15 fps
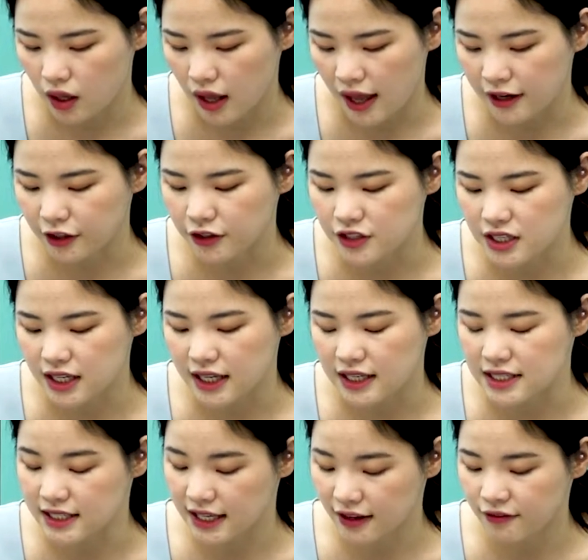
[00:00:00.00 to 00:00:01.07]
energy
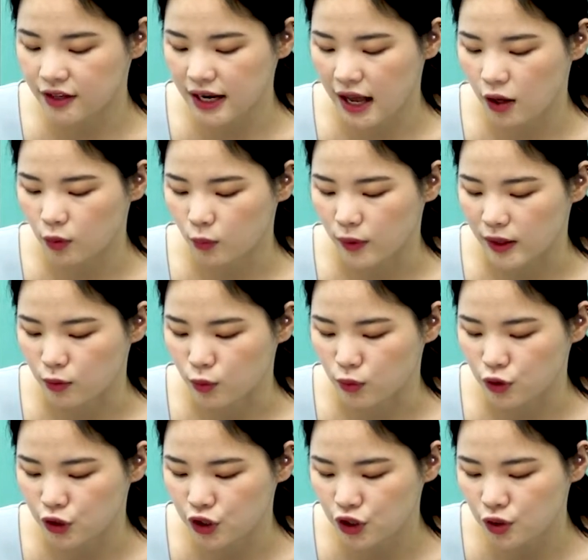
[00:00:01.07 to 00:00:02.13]
is given out when
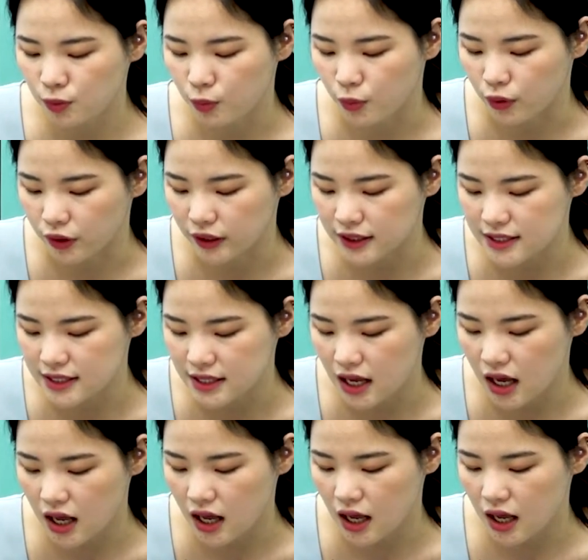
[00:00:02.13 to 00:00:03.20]
new bonds
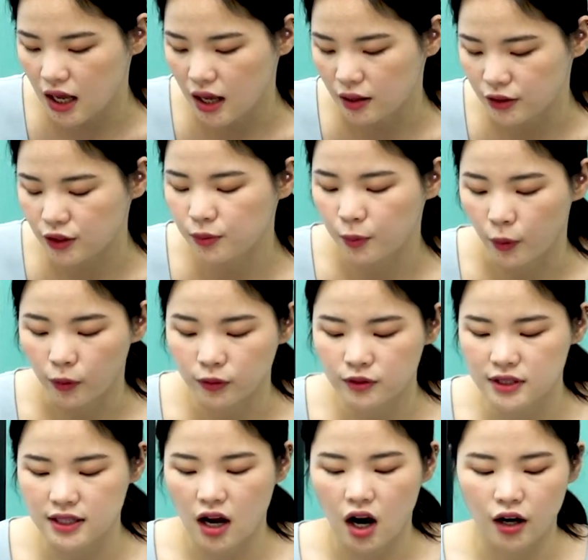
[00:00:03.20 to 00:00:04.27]

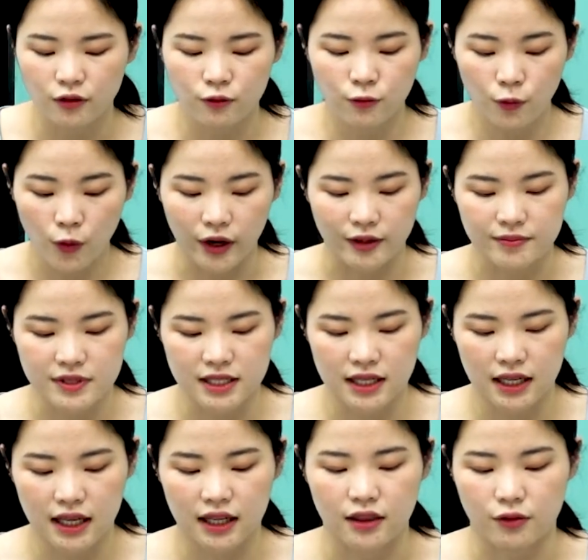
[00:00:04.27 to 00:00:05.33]
are formed
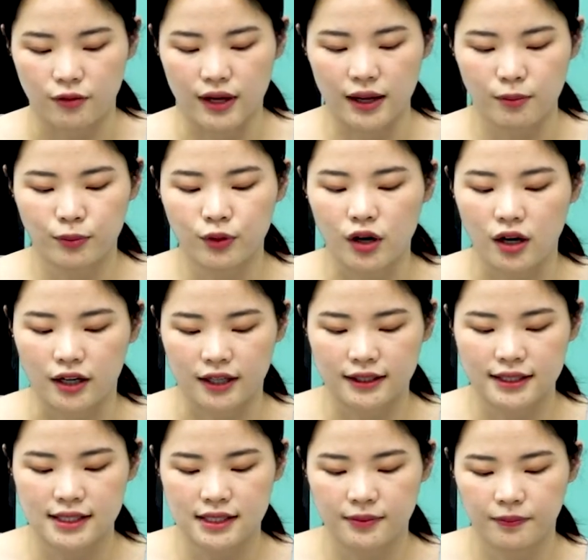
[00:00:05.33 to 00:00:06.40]
in the
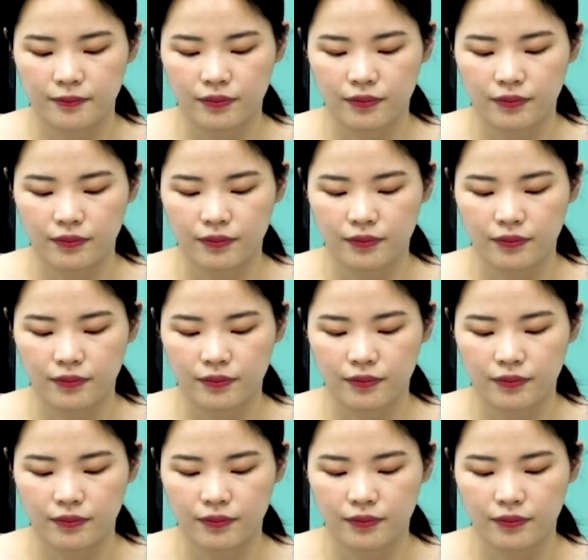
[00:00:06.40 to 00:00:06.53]
products.